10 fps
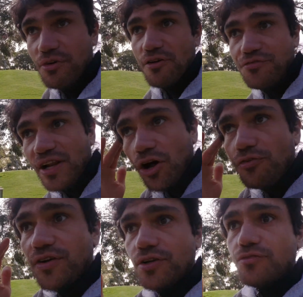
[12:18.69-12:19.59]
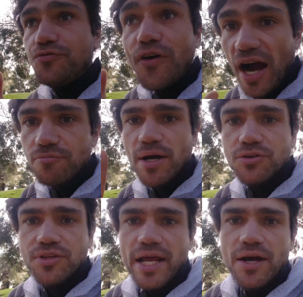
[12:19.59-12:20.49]
If I fell off at 5
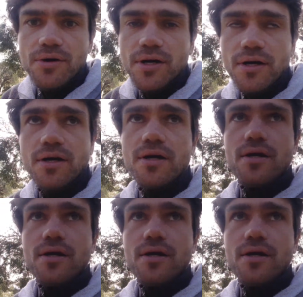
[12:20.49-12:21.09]
miles an hour,